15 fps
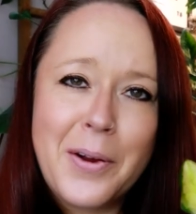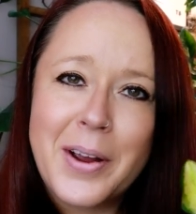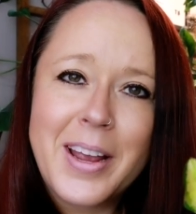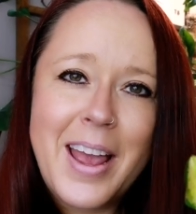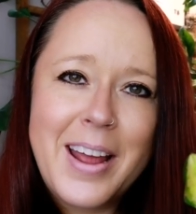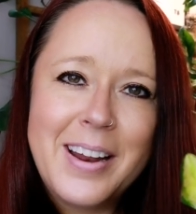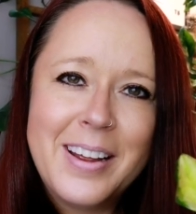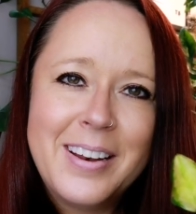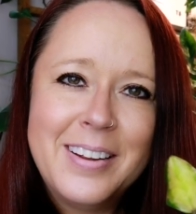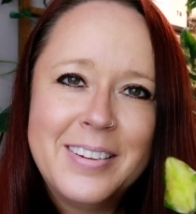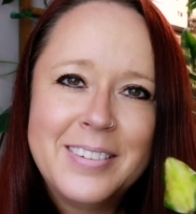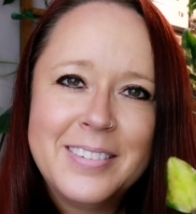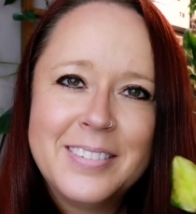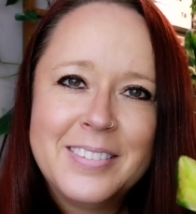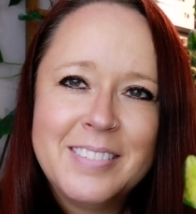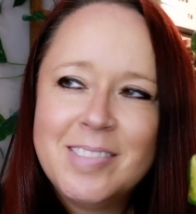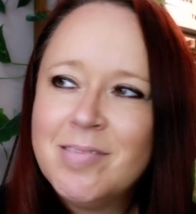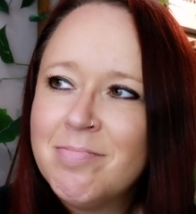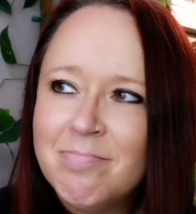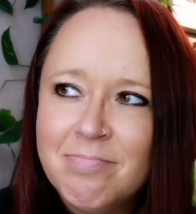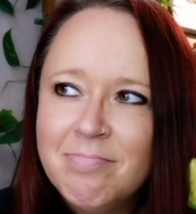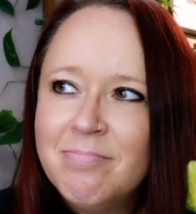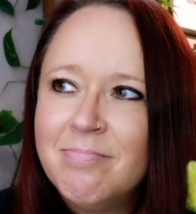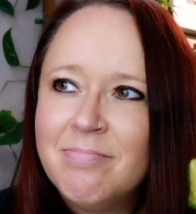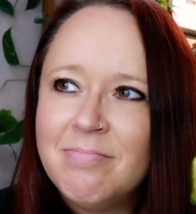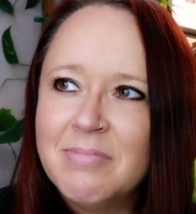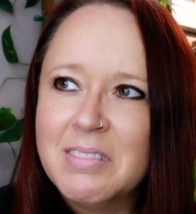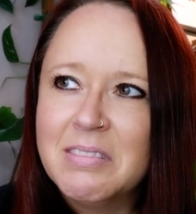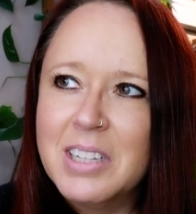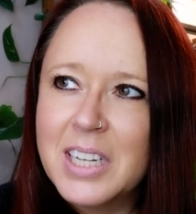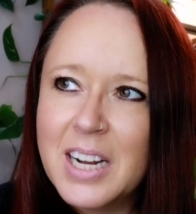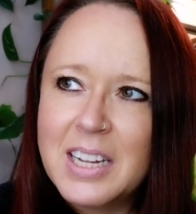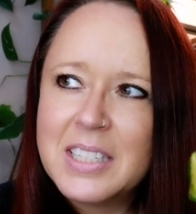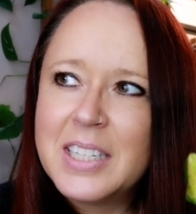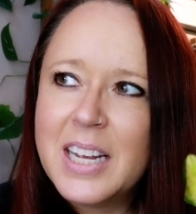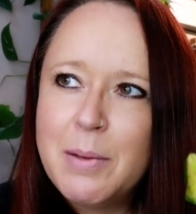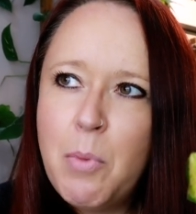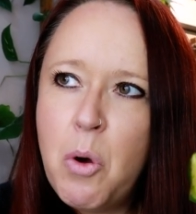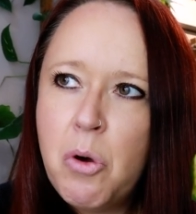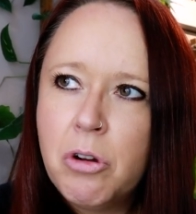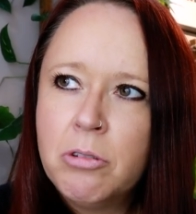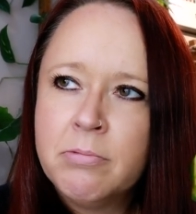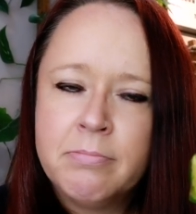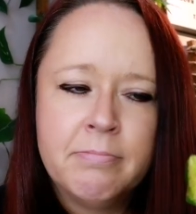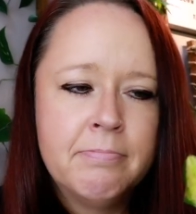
variegated. Need I say more?